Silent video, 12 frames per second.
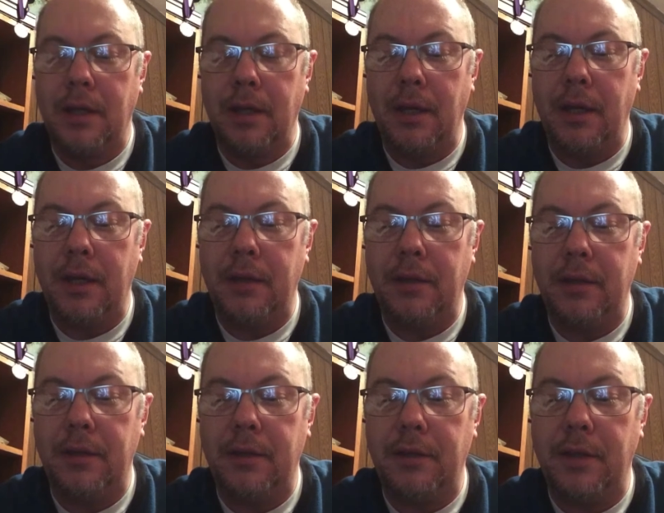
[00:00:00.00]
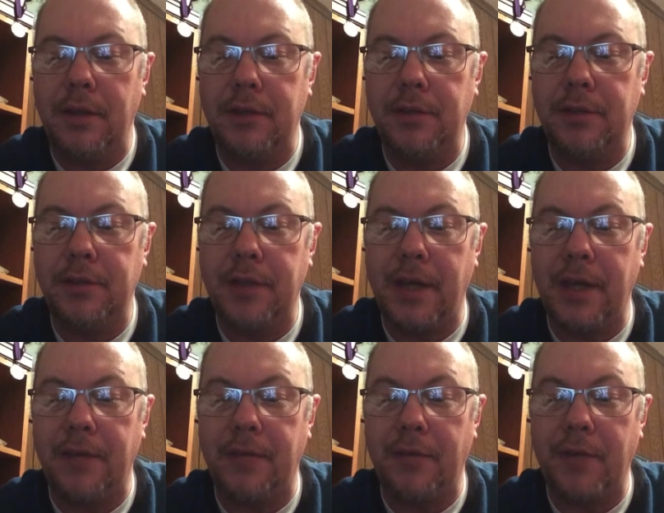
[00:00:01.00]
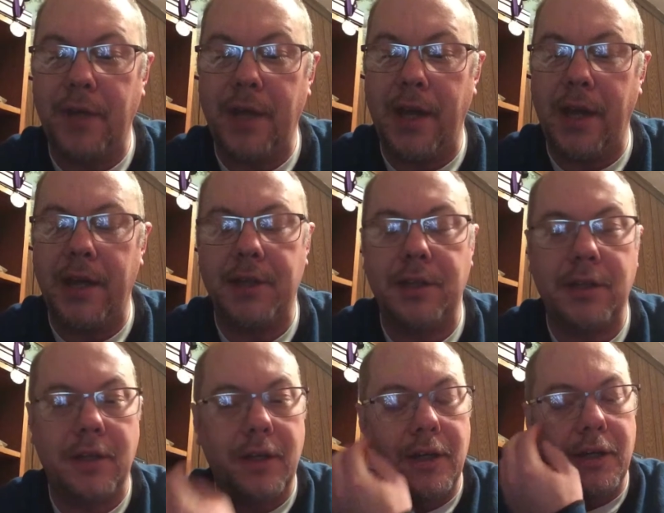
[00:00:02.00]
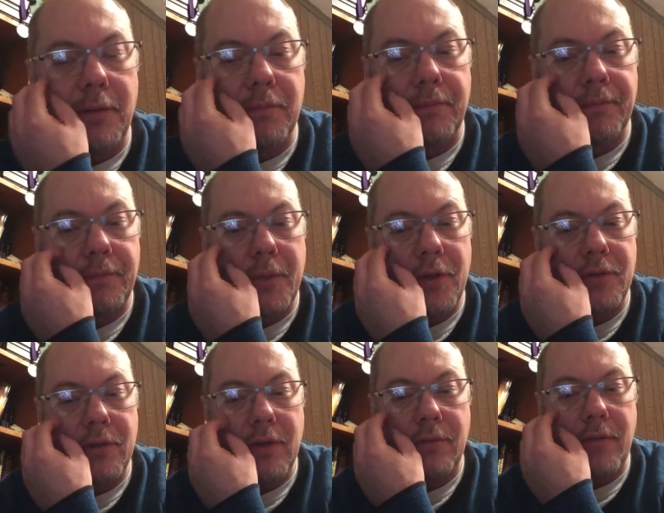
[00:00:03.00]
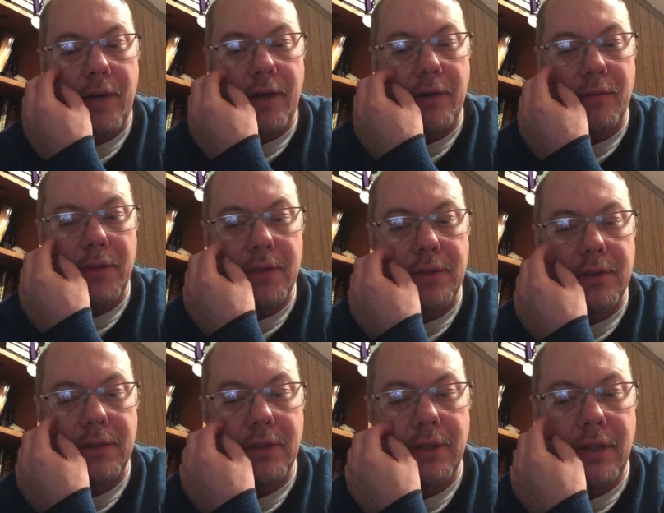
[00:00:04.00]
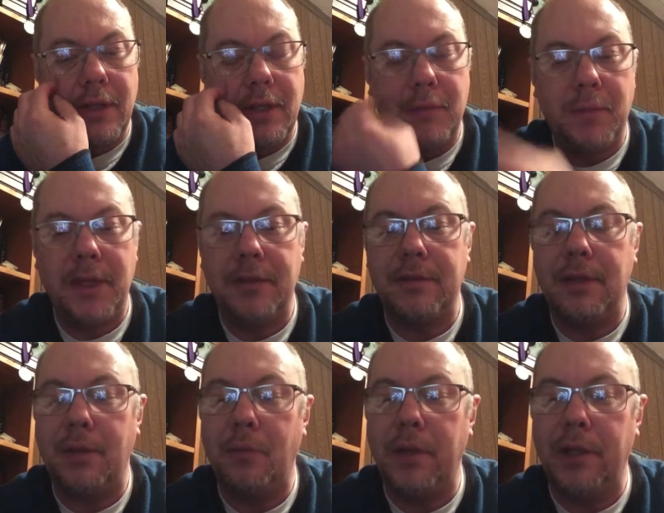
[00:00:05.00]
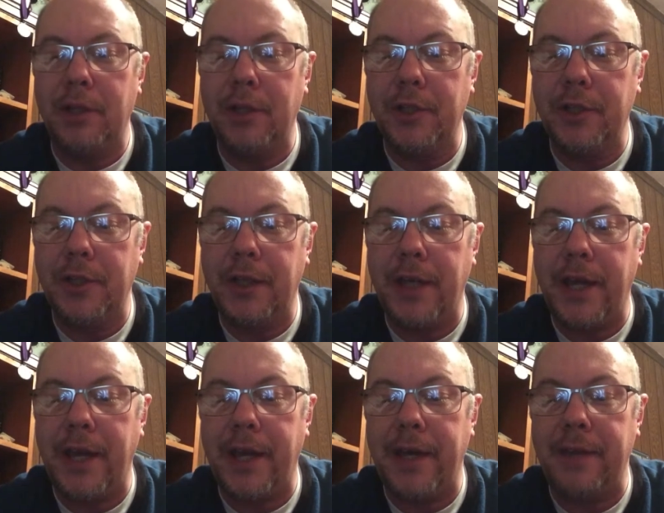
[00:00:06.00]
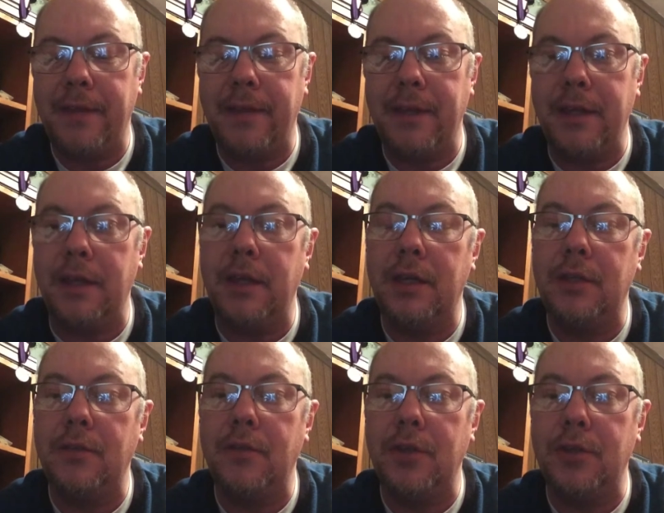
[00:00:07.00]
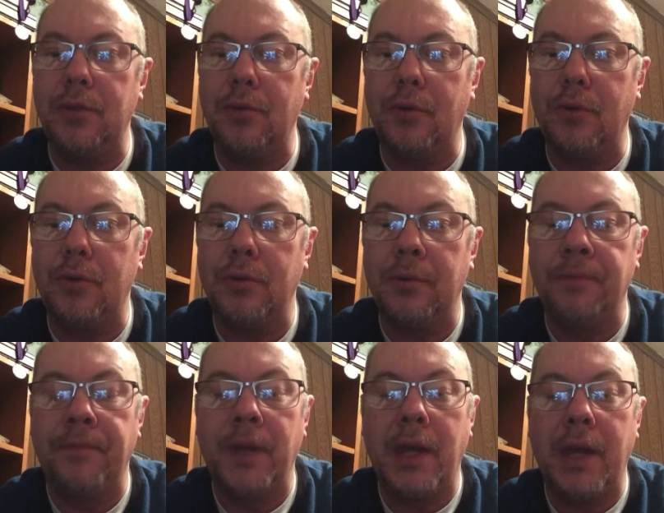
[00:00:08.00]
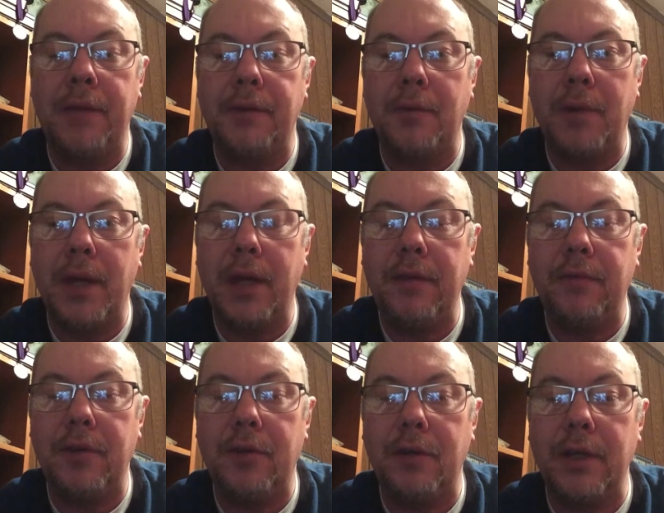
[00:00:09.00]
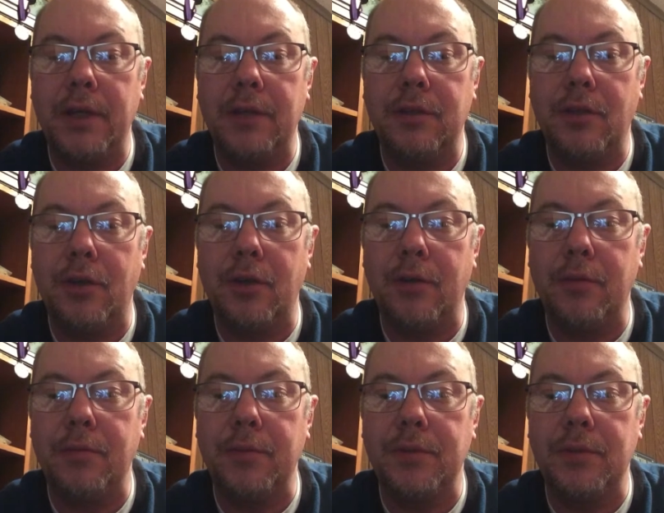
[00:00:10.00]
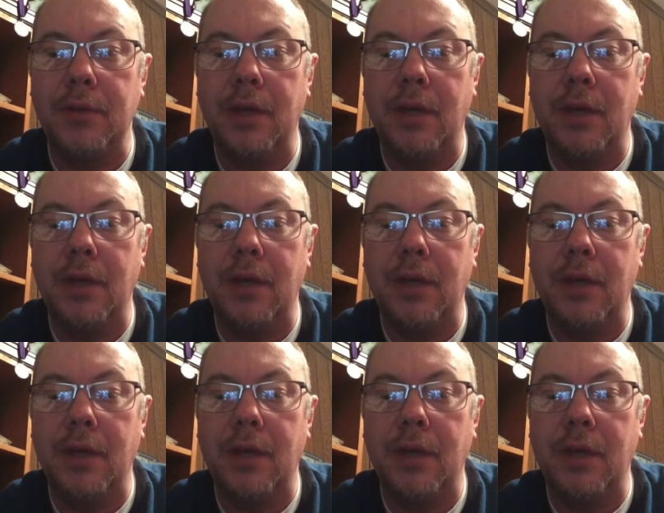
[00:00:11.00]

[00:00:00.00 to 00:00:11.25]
And just kind of a rehash. Person environment means that we look at the individual and their behavior in terms